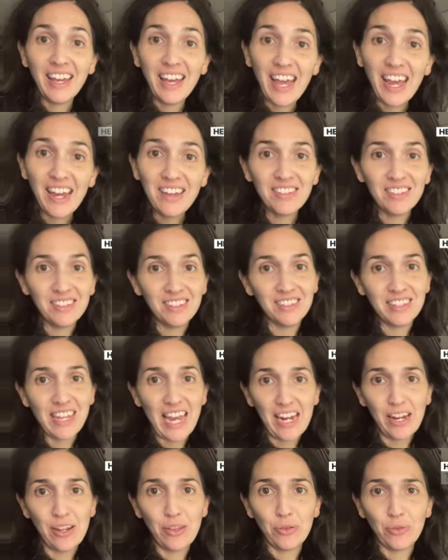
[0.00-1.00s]
Hey, this is
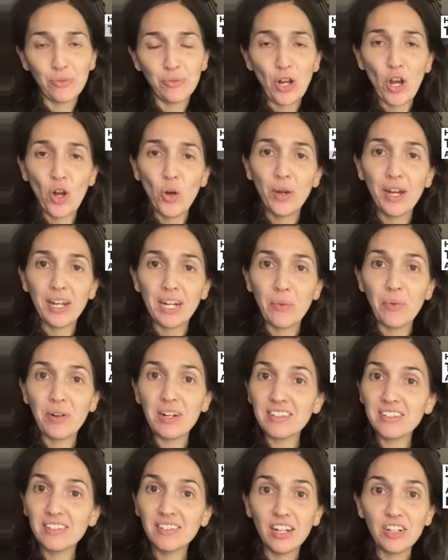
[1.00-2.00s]
Katie Thiroux, and I
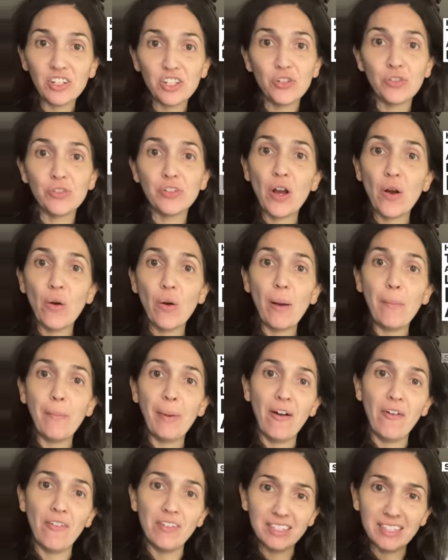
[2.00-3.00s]
wanted to let you know
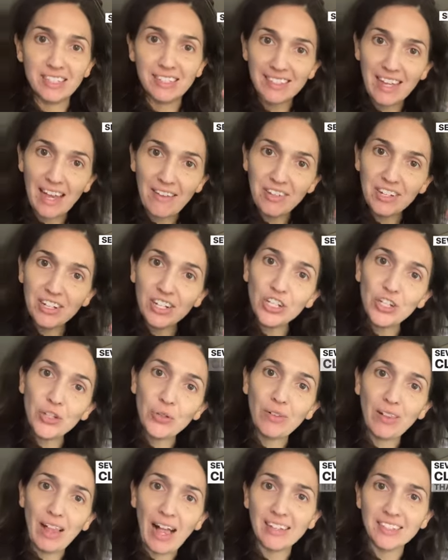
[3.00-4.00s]
about seven
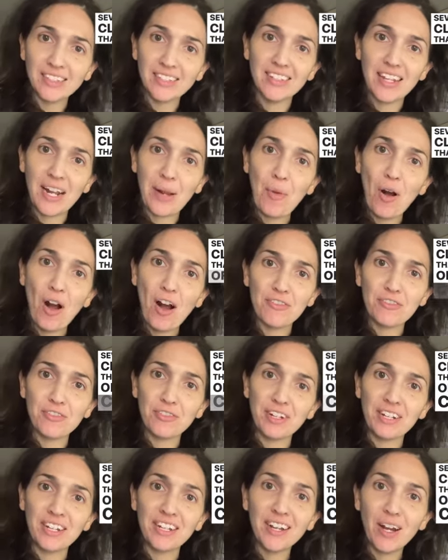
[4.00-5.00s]
new classes that I'm
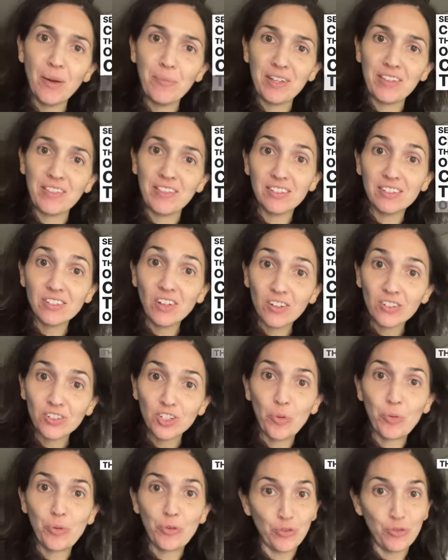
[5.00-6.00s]
offering coming this
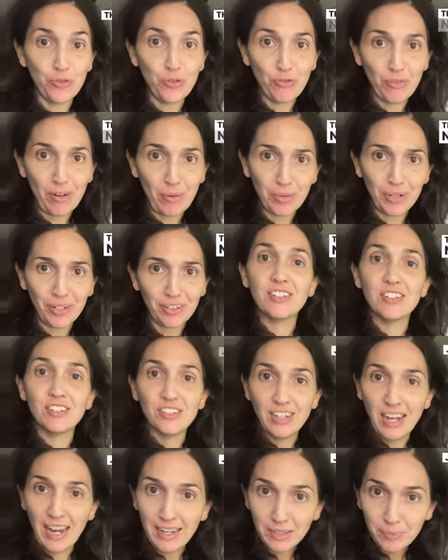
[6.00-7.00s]
October through November.
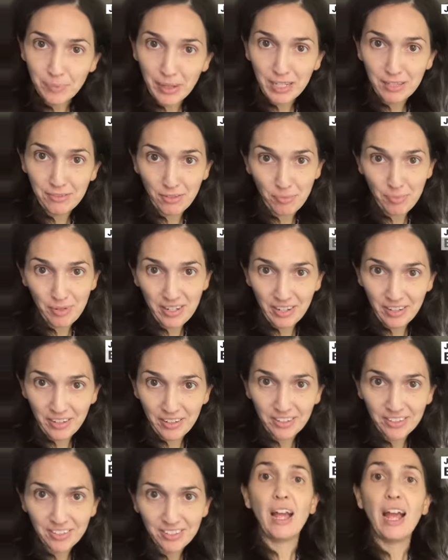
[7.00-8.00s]
Jazz Bass for
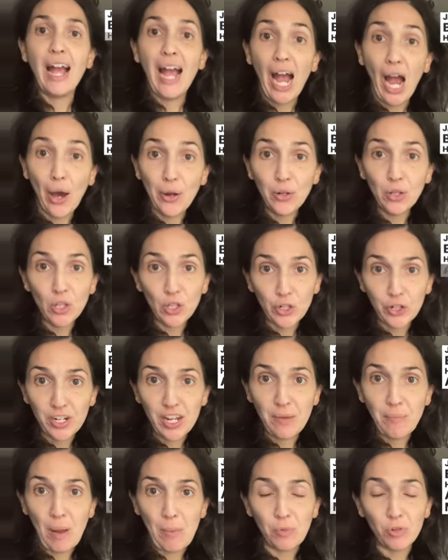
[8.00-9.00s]
Beginners, How to
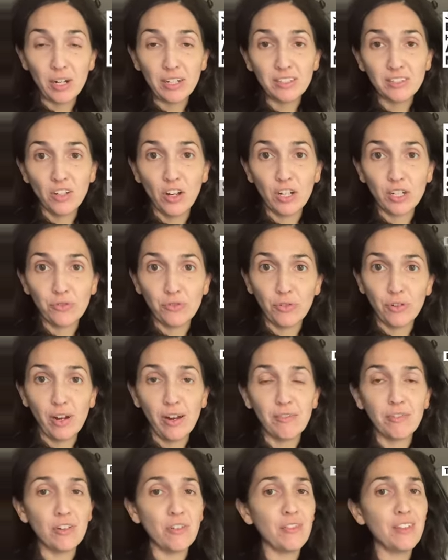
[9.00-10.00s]
Learn and Memorize Songs
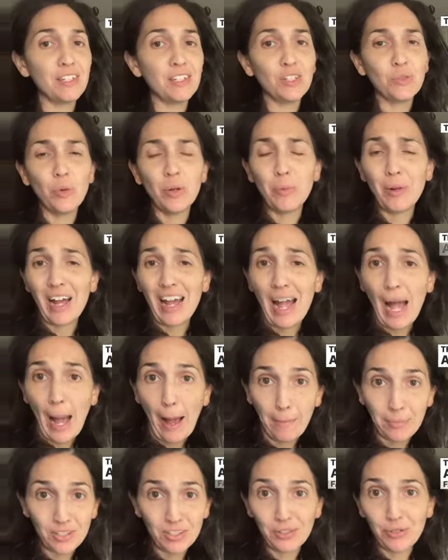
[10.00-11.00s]
Forever. This is one of my
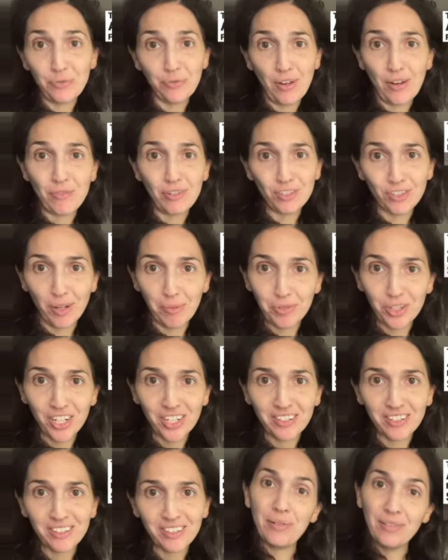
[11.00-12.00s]
absolute favorite
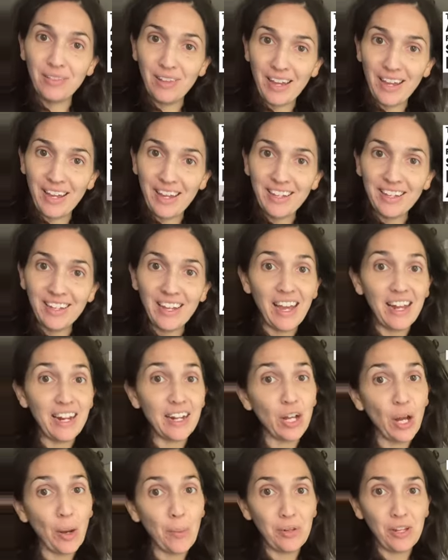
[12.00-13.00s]
subjects. Playing
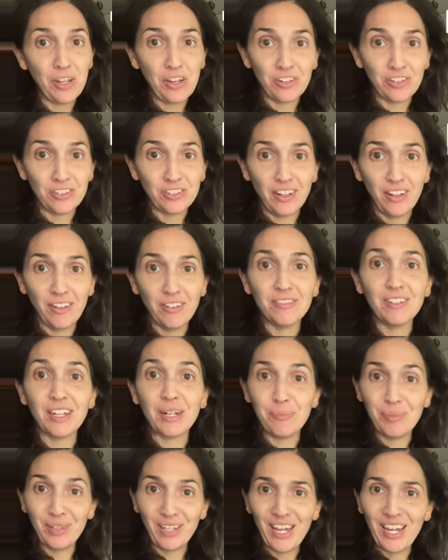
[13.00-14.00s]
and accompanying yourself,
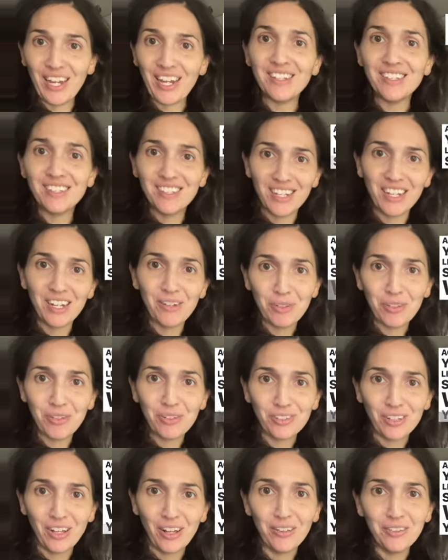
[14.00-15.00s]
like playing and singing with
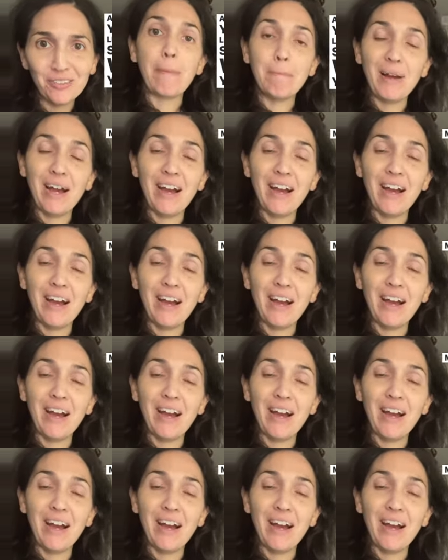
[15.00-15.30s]
yourself.